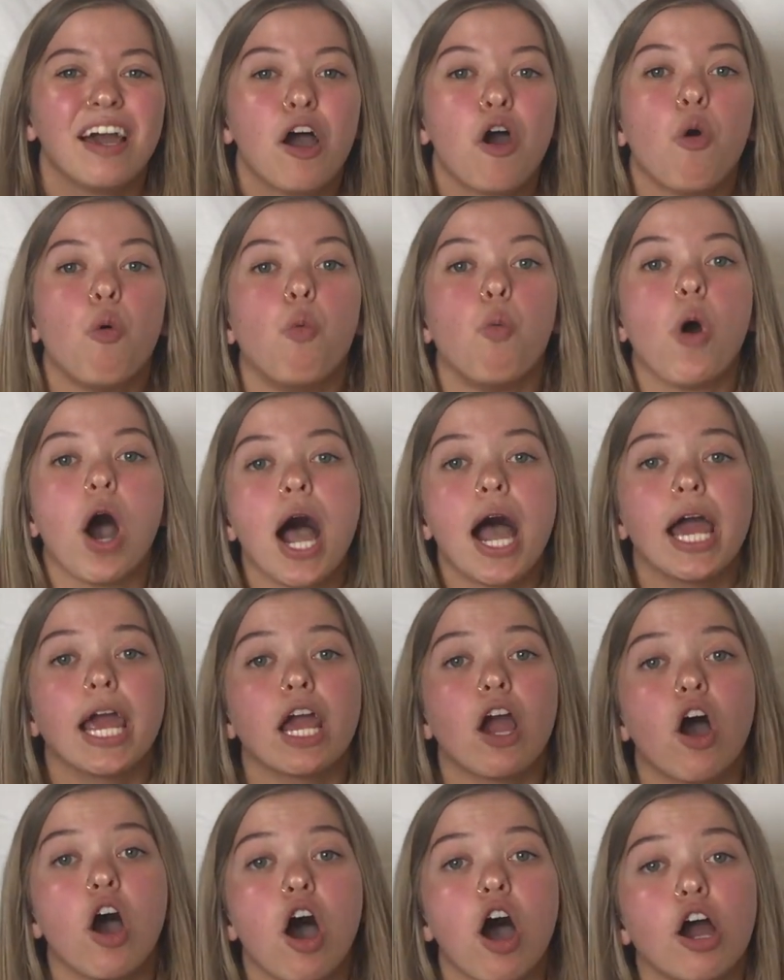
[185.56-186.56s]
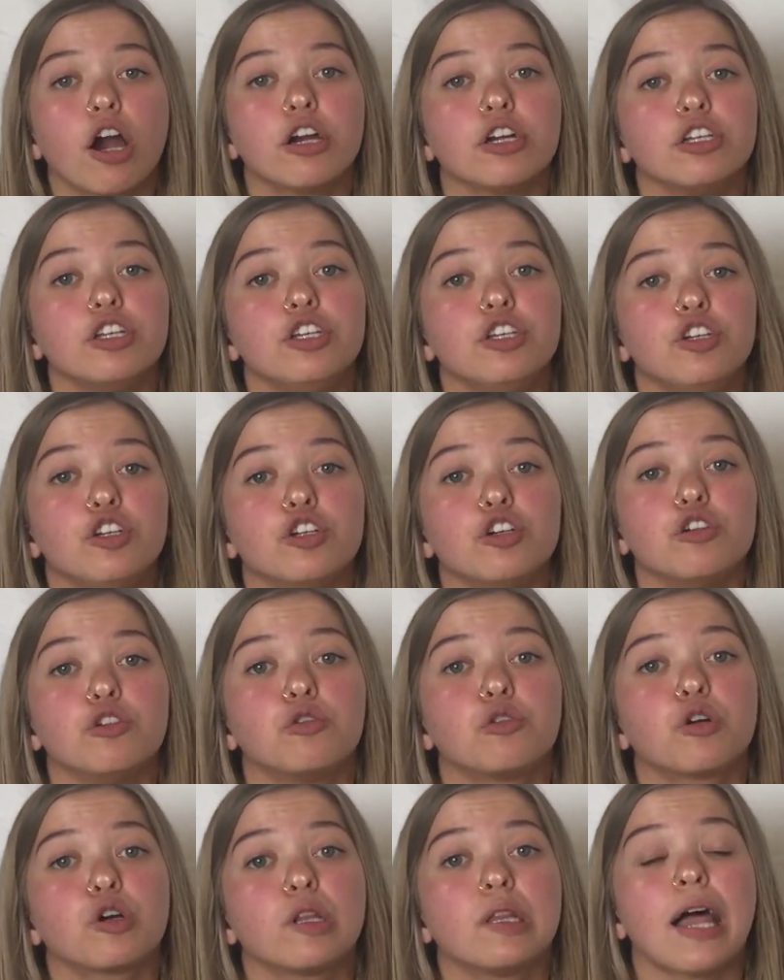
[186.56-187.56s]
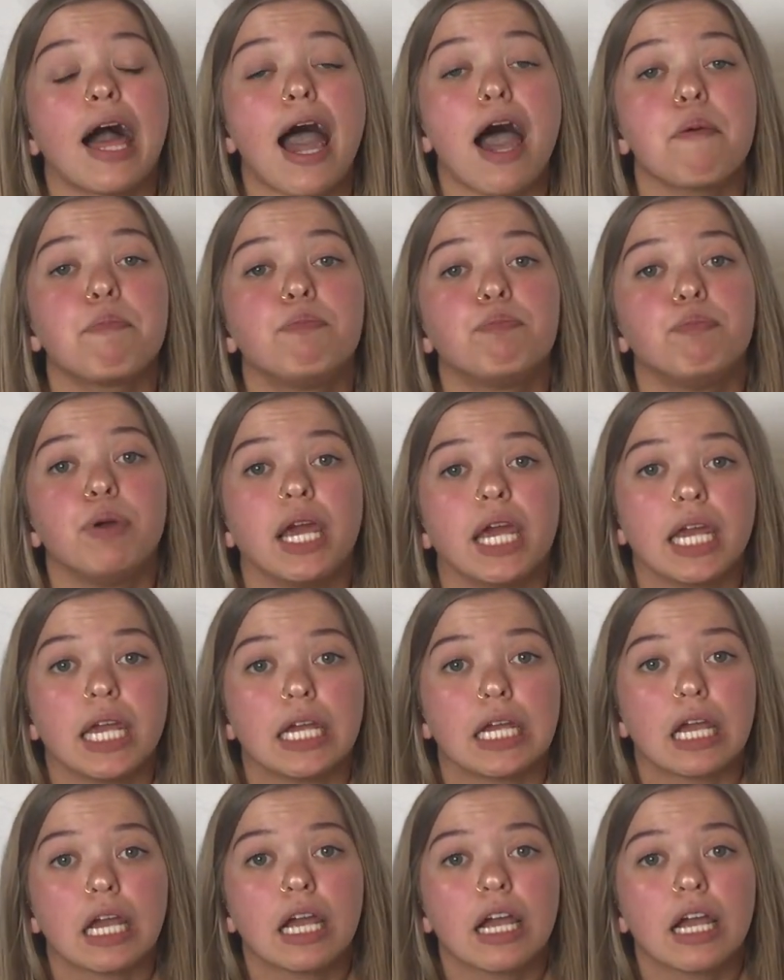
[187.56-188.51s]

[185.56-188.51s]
Why aren't you clapping?